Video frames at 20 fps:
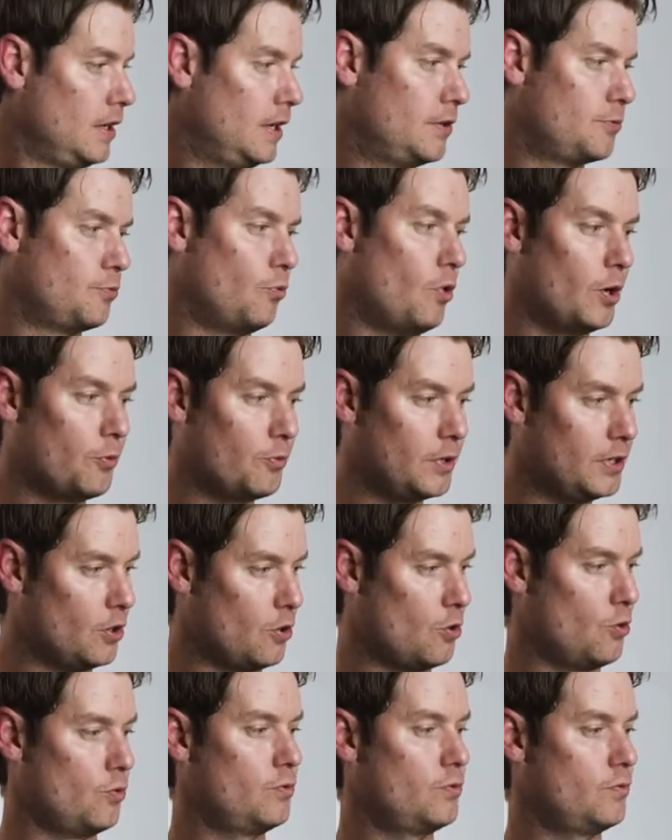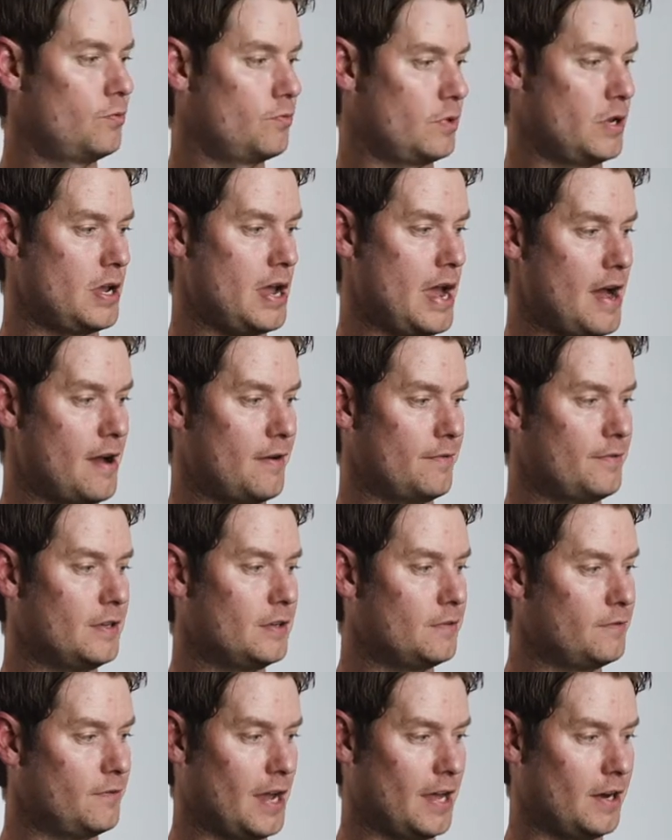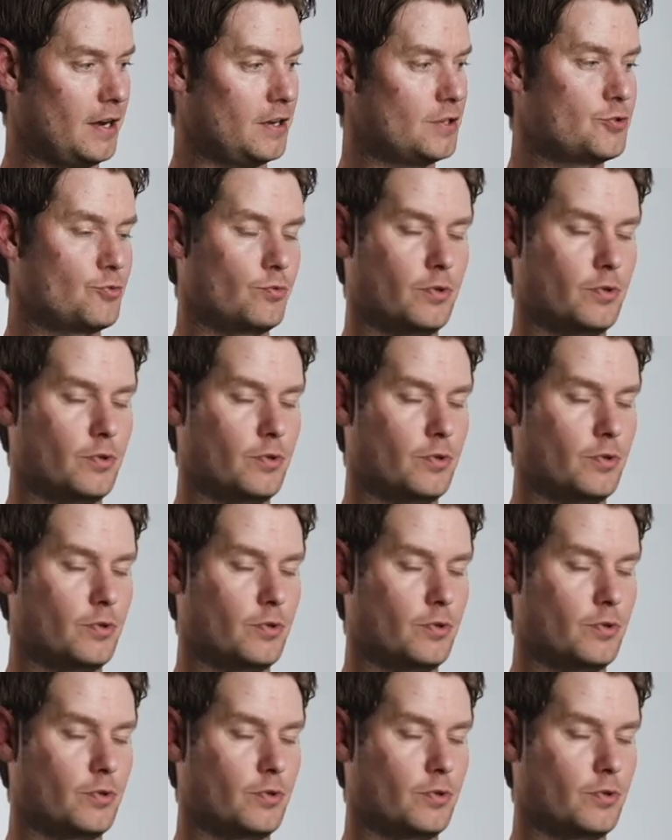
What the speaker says: is, one, we know we have the advantage